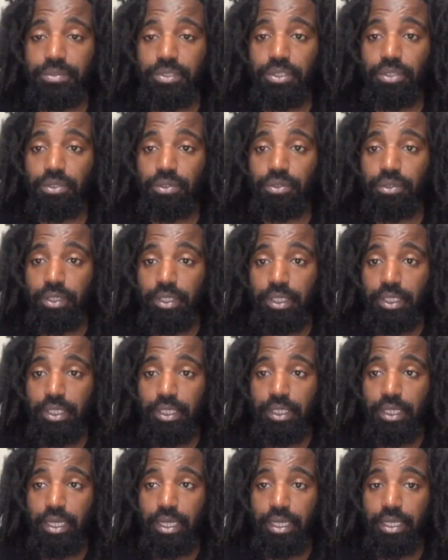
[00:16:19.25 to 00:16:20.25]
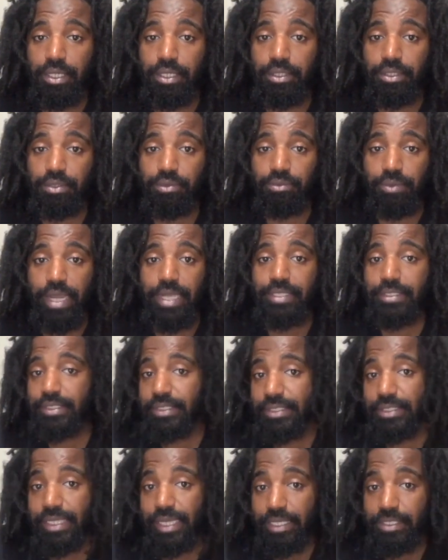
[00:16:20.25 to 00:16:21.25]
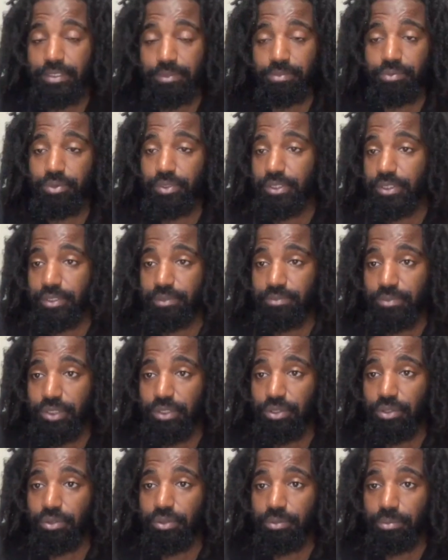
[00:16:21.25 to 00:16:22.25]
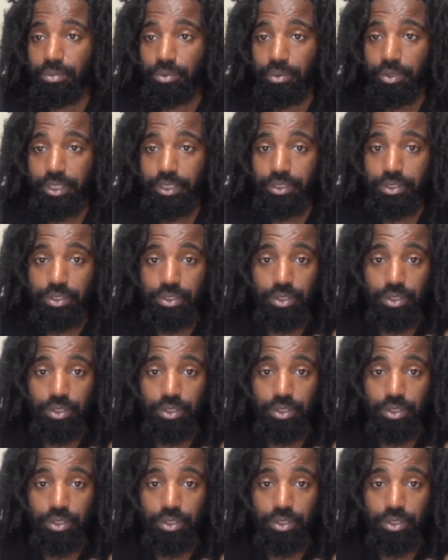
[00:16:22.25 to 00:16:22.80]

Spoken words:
So the rising sign is pretty, you know, important.